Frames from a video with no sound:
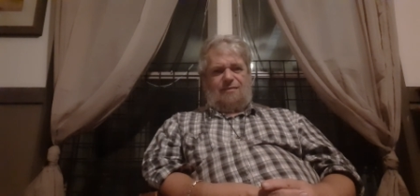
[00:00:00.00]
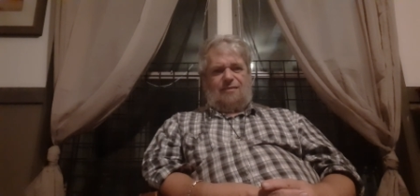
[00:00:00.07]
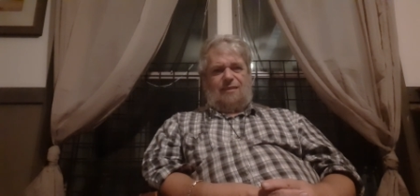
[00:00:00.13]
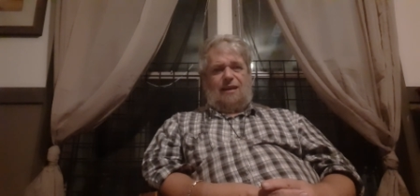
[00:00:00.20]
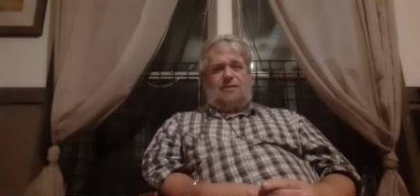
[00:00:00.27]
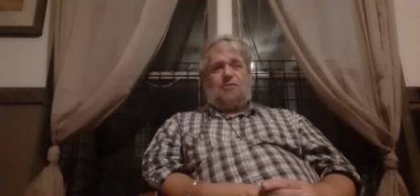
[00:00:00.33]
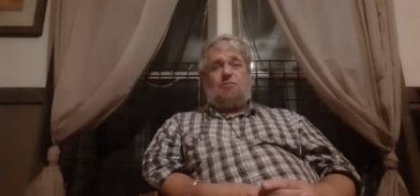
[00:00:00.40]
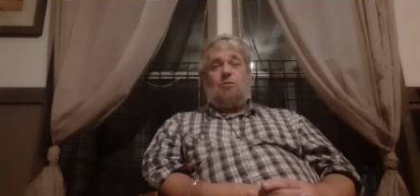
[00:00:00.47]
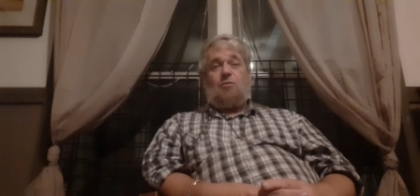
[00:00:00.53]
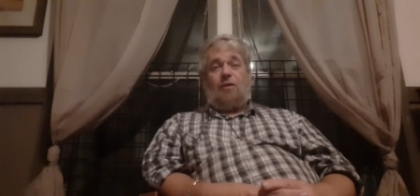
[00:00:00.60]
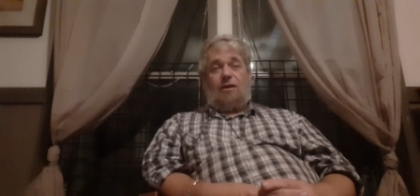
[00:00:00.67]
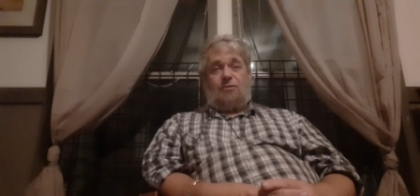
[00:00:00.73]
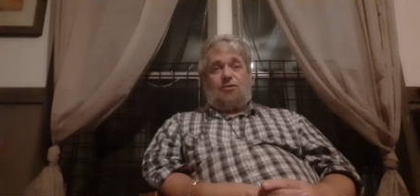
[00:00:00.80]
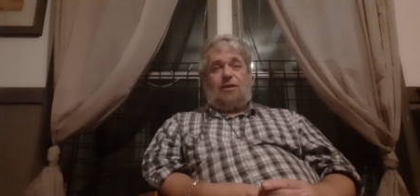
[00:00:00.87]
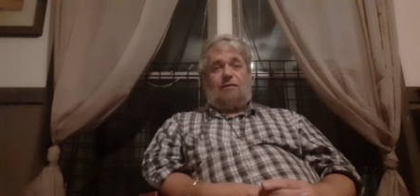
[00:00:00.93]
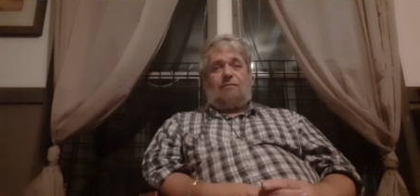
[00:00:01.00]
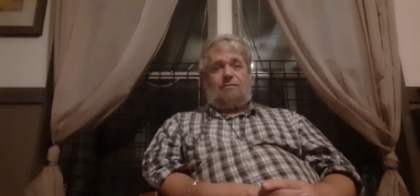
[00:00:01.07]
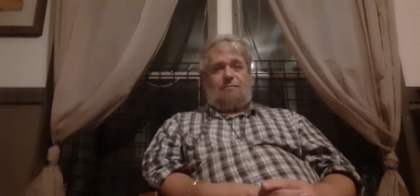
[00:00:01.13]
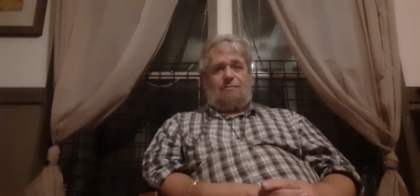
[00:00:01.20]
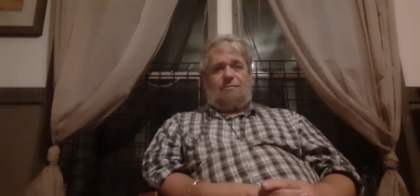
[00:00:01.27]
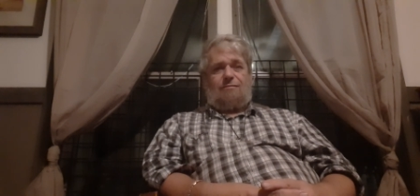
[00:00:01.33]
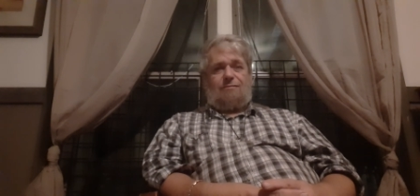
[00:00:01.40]
thanks for watching.
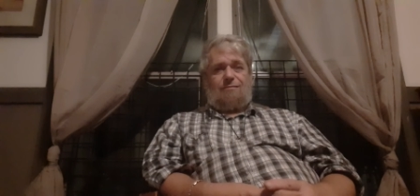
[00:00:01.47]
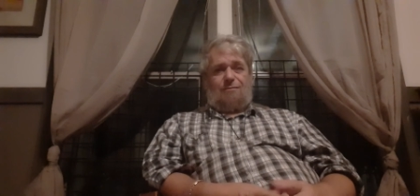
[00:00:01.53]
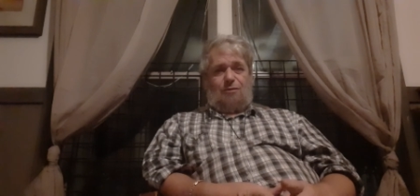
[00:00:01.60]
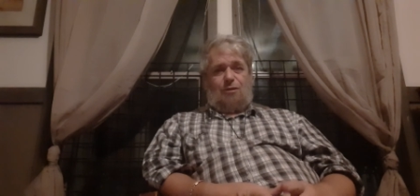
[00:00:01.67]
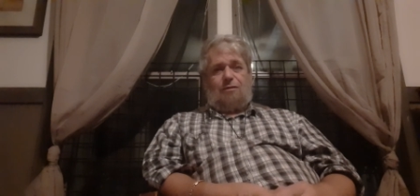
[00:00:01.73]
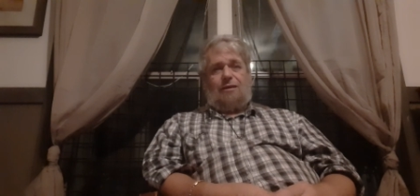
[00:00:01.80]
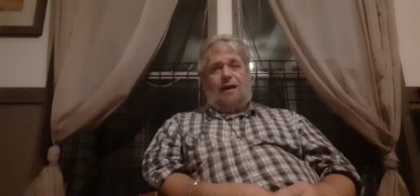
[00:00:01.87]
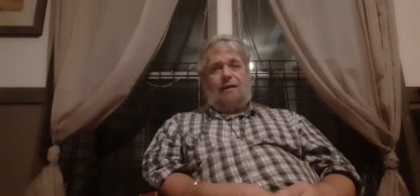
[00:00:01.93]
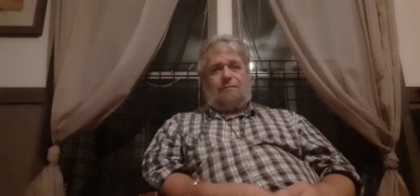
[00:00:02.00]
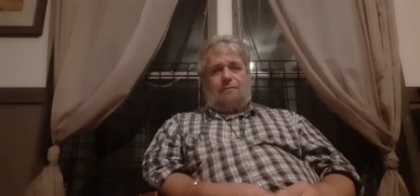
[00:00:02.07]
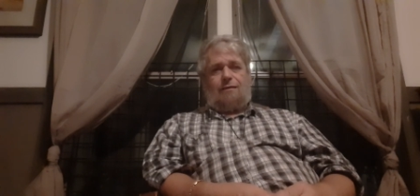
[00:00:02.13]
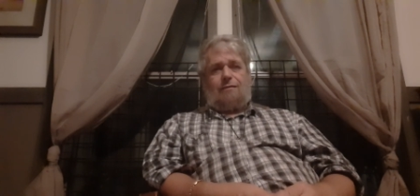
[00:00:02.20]
Good night.